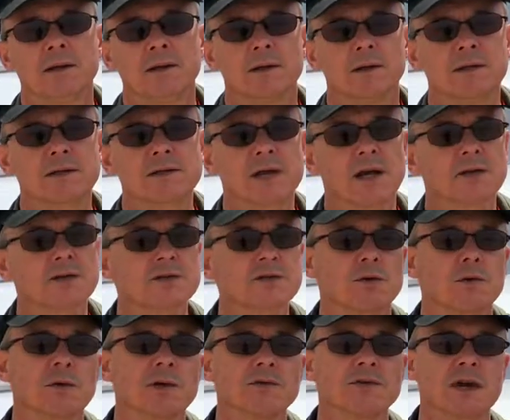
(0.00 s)
And it's got the
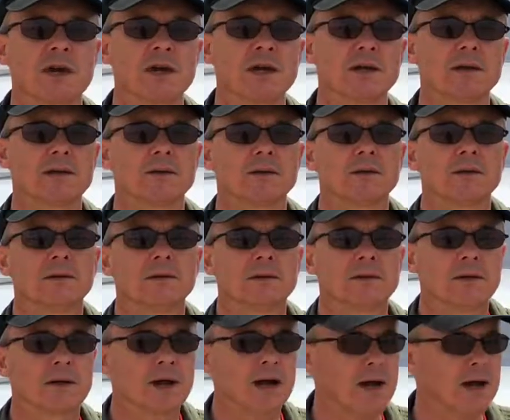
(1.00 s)
story of Jake
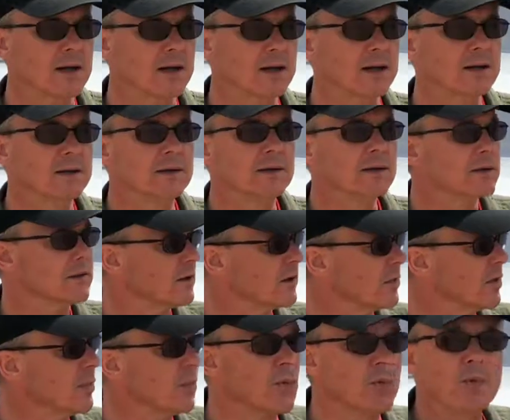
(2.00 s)
and Kylie, a
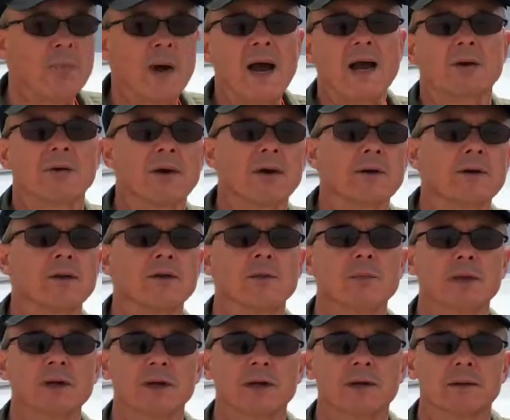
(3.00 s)
little bit more background on the
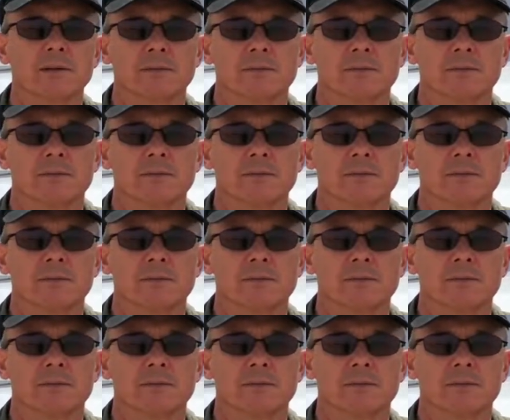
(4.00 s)
MiG.